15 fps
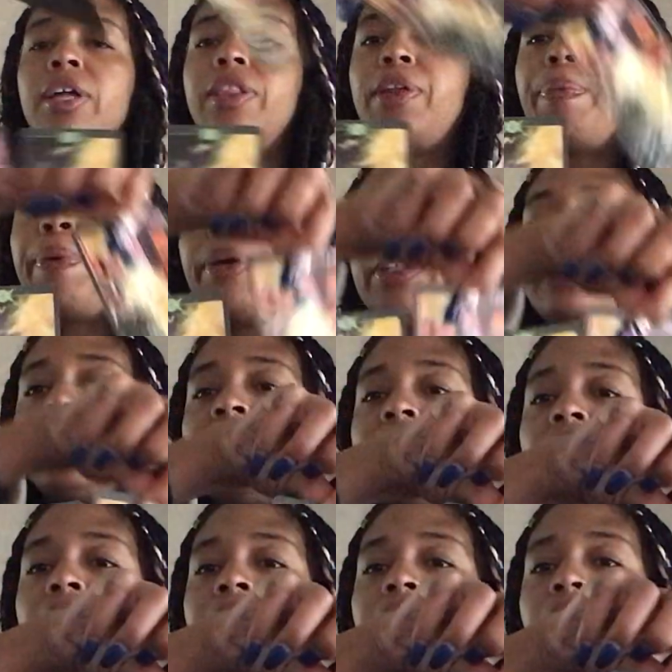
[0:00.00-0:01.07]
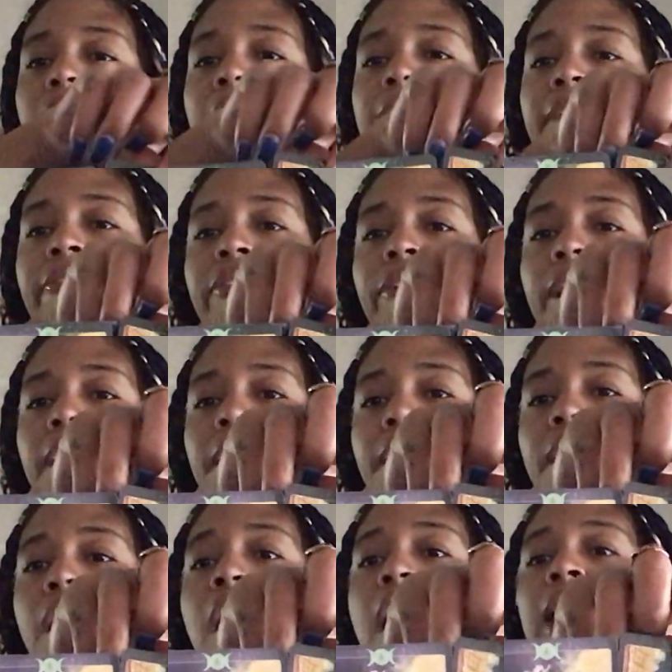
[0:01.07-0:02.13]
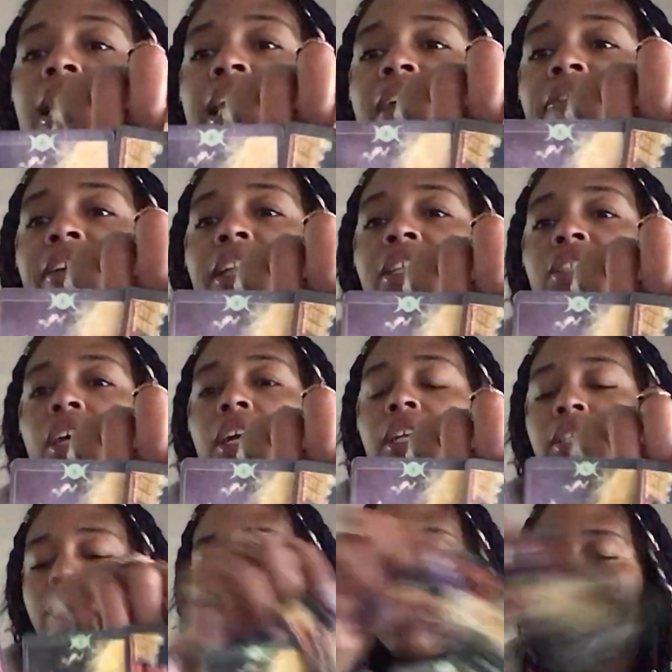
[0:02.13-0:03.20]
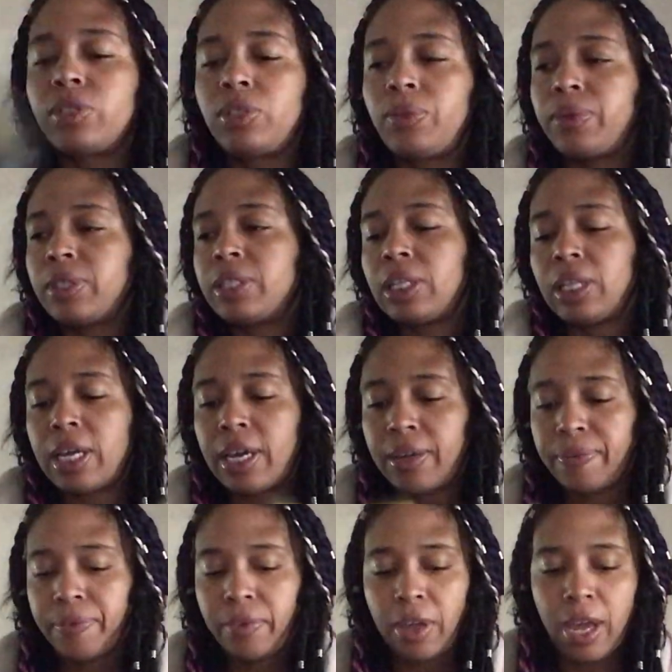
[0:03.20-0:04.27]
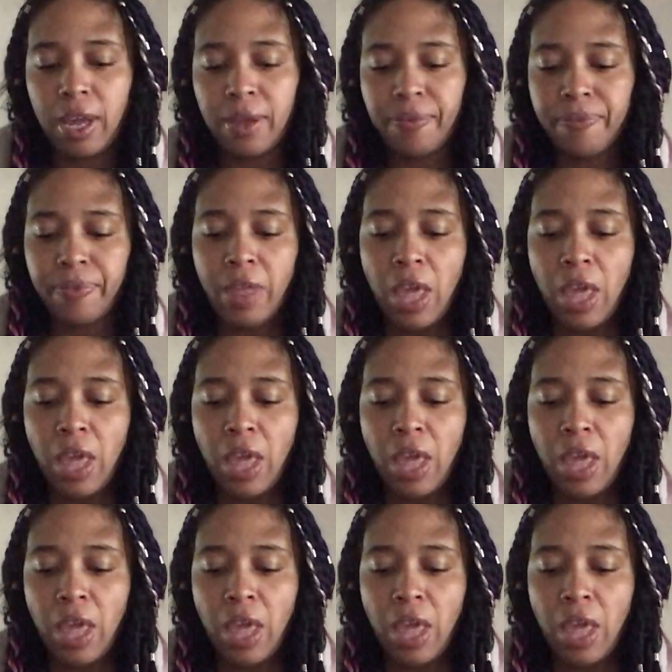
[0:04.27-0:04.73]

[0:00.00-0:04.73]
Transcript: The person of their life, okay? Leaving the darkness, going towards the light, okay?